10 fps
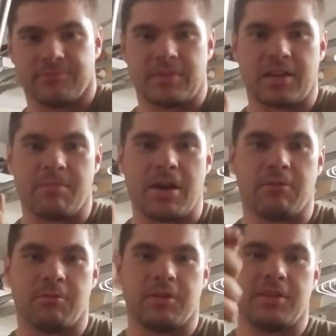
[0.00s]
I got by with
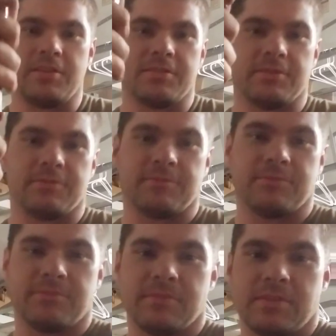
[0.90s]
one of these.
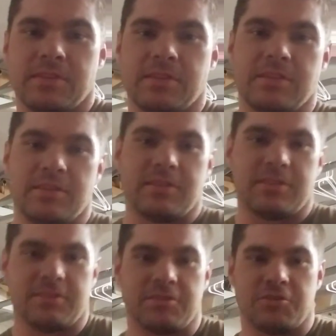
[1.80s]

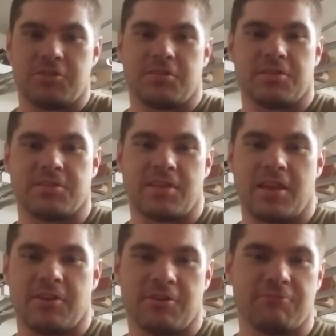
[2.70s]
This is just a
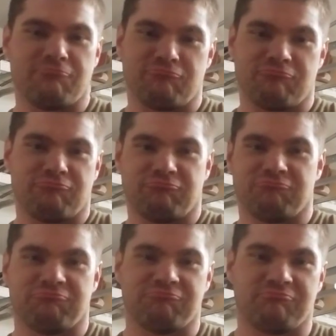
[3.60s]
standard
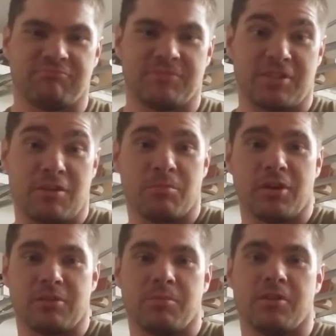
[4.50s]

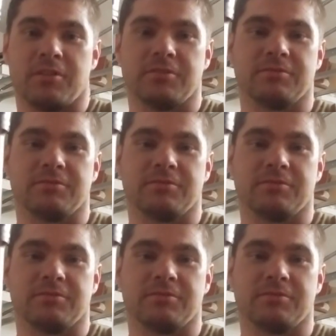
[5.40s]
breaker bar.